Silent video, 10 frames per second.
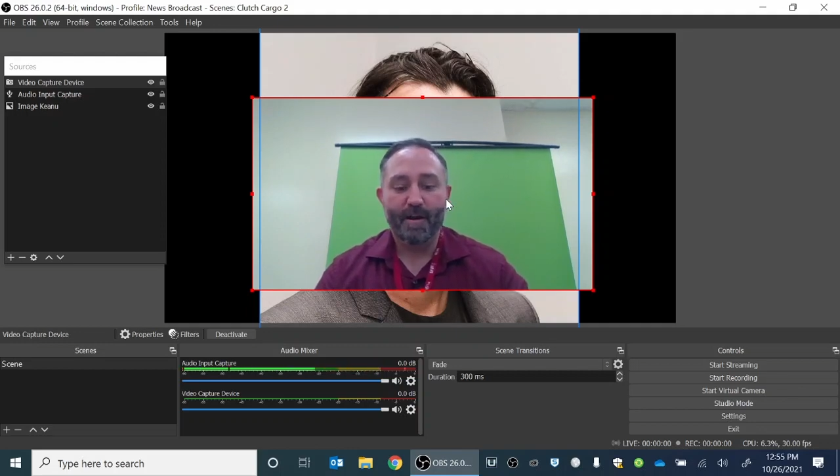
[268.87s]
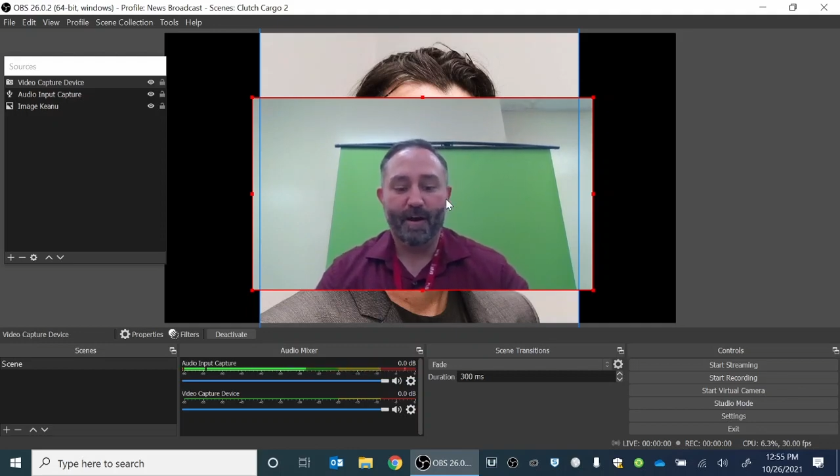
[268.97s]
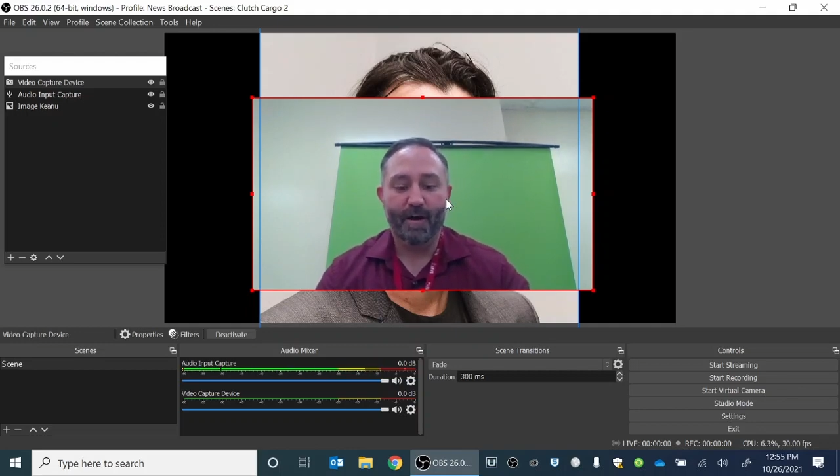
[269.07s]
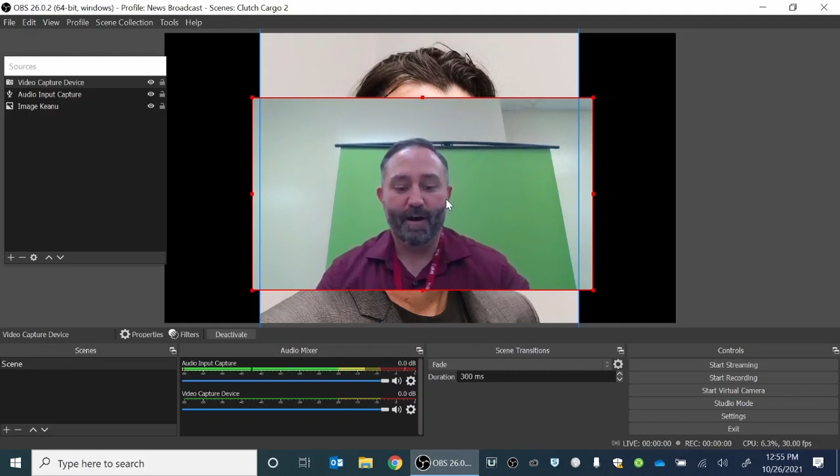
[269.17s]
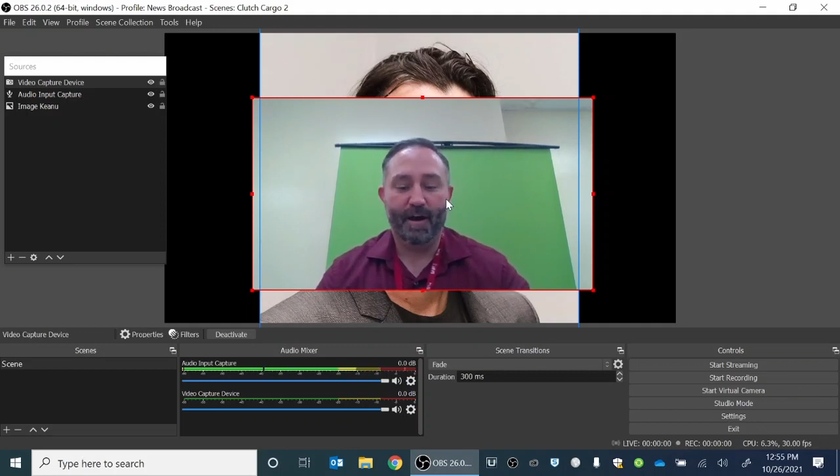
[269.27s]

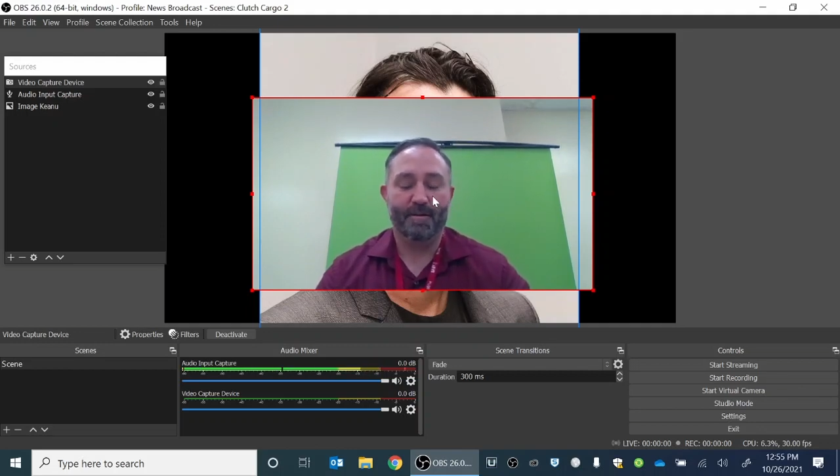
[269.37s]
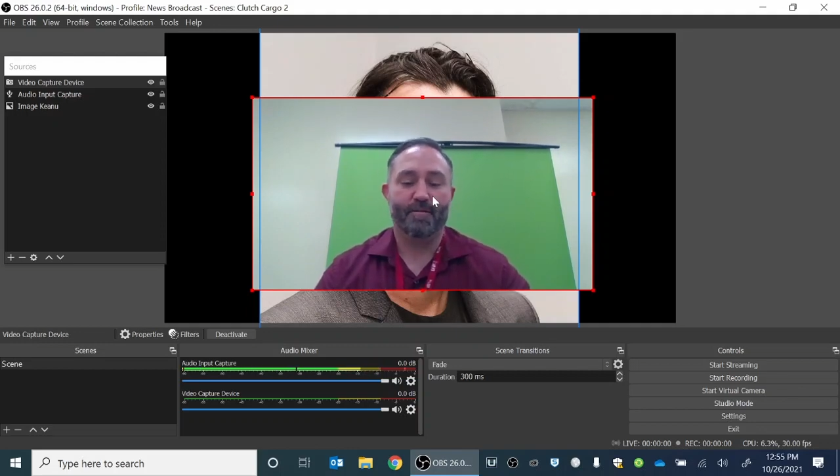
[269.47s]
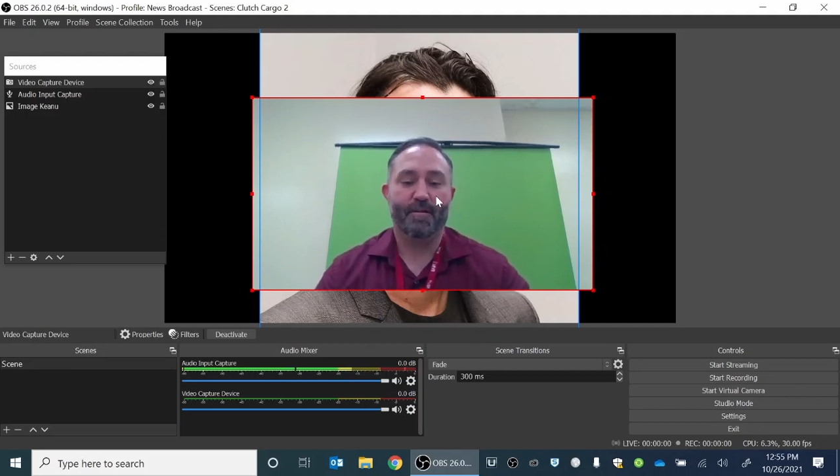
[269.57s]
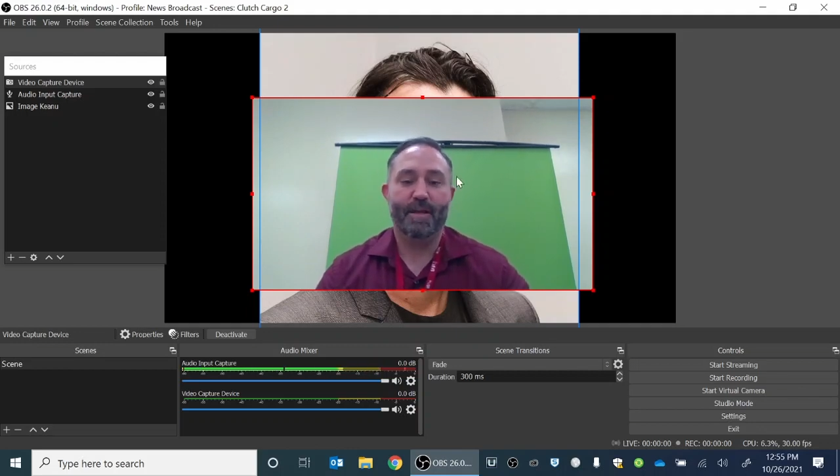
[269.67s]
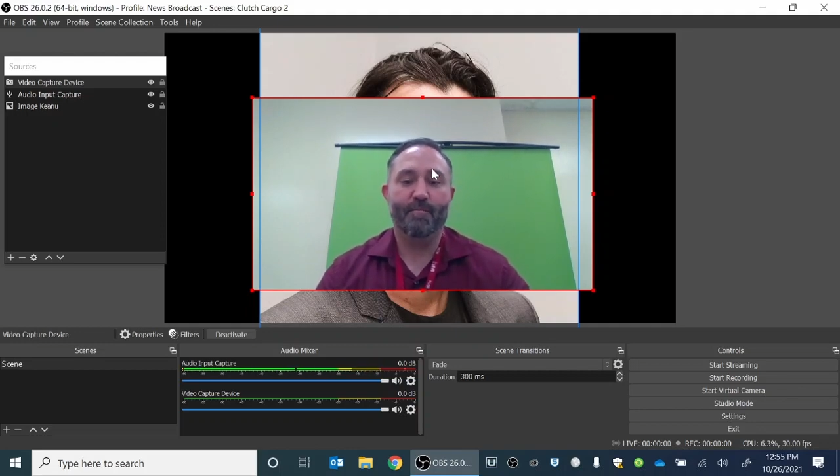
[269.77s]
on your
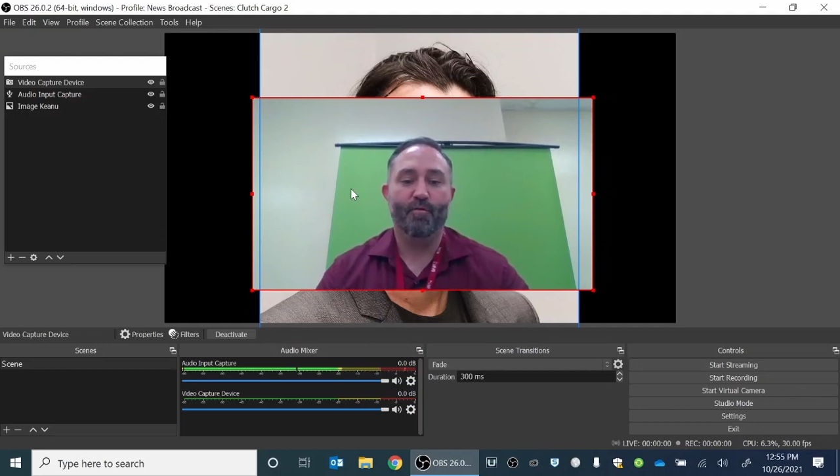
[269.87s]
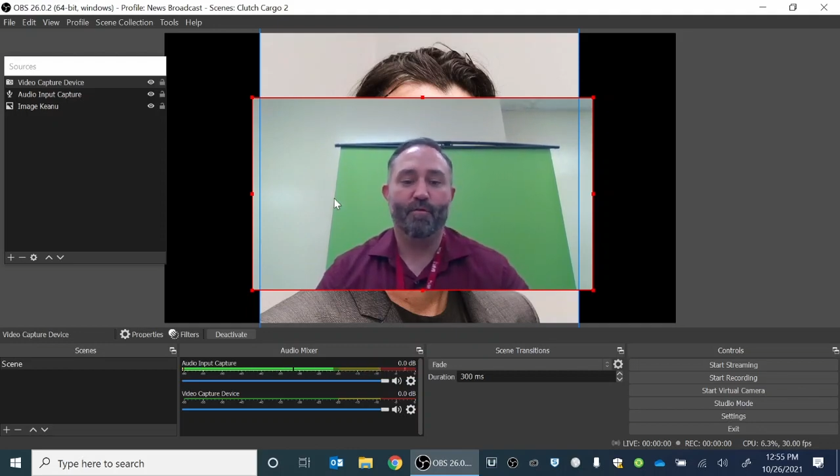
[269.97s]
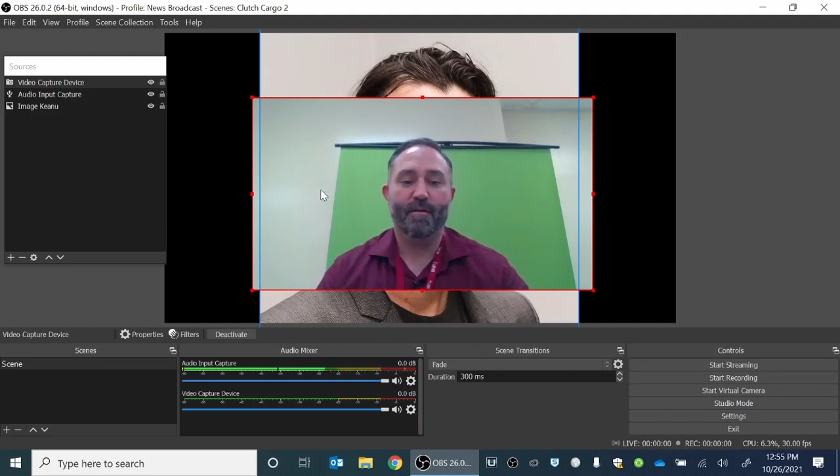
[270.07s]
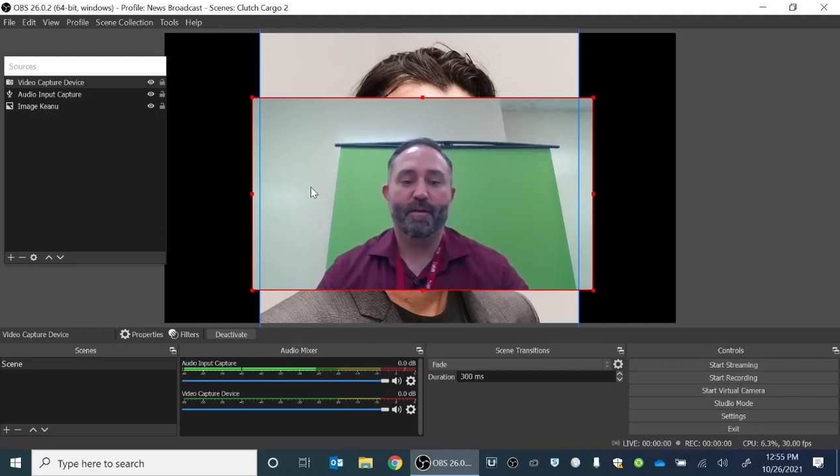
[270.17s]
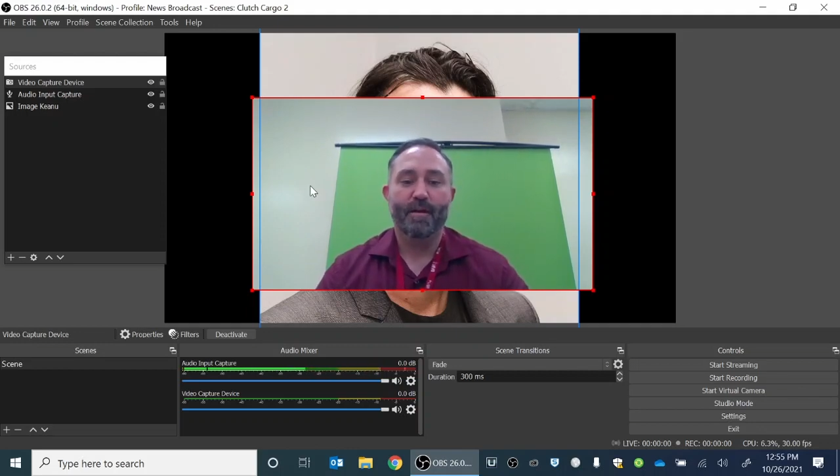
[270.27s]
keyboard.